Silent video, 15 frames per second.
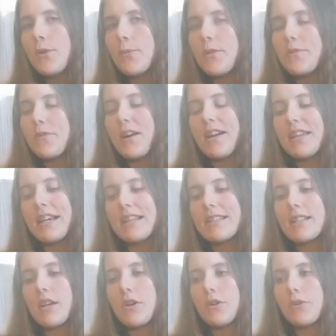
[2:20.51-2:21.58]
we find
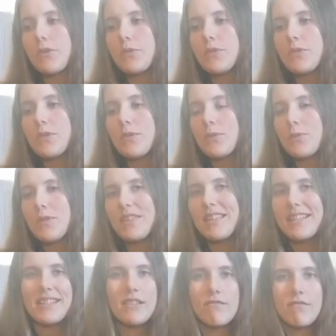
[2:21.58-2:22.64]
ourselves with
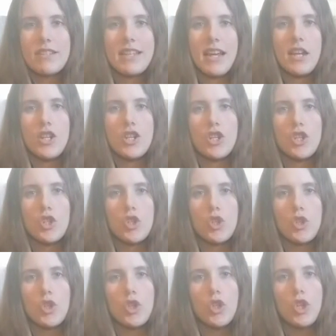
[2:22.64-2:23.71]
this invitation
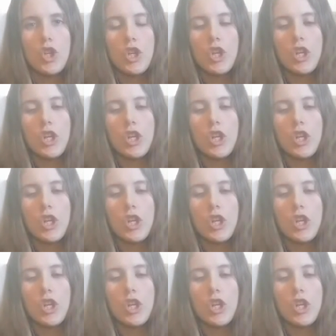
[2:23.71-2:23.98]
to